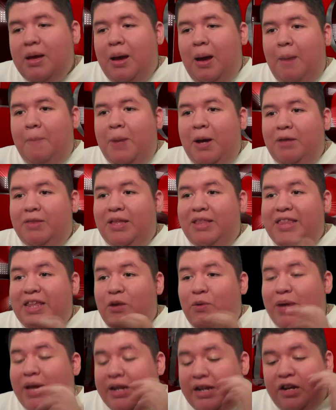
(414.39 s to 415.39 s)
about that they
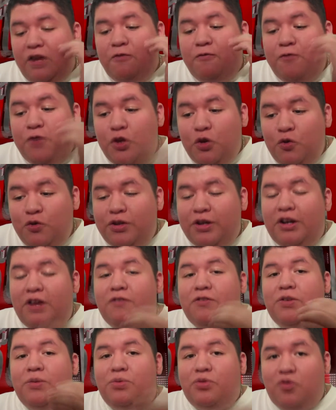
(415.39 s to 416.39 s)
don't get enough views, enough
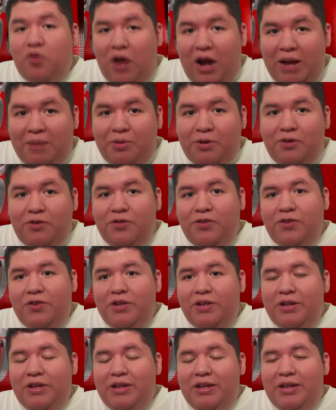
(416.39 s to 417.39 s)

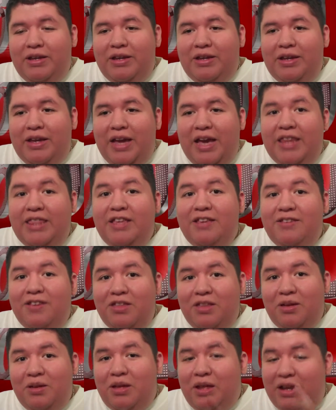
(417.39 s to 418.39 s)
subscribers, and these are
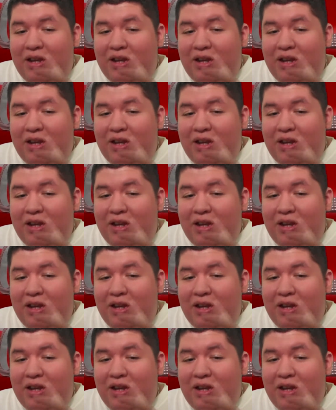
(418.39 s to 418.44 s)
the...